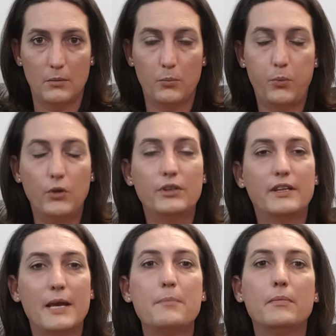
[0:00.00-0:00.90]
Put
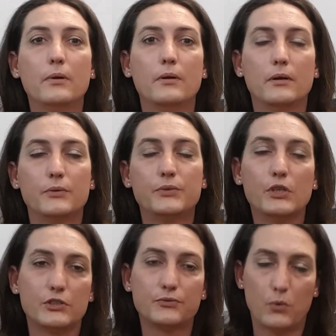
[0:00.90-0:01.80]
them
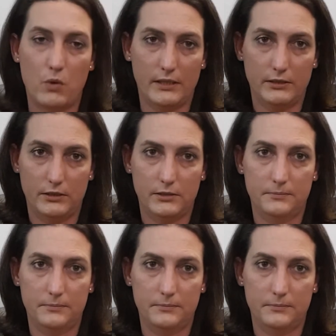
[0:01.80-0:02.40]
first for once.